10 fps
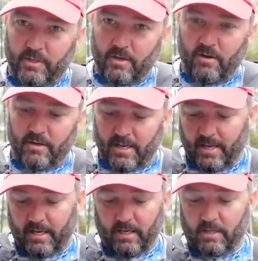it on
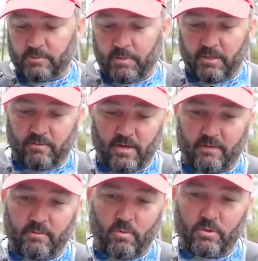a, a spinning rod,
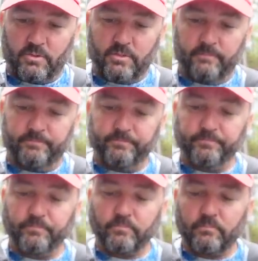of course.
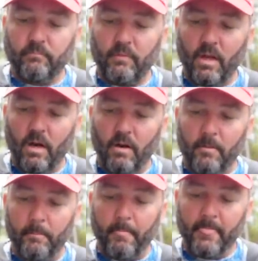
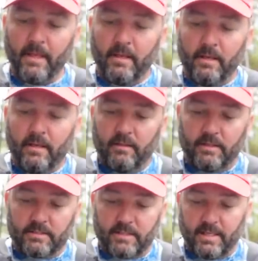Um,
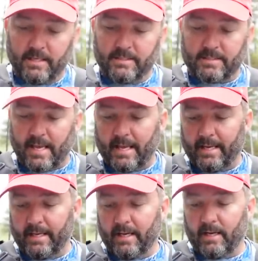this is
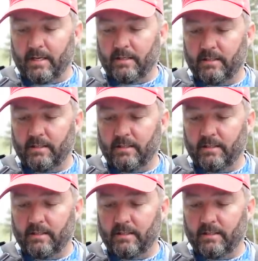a uh,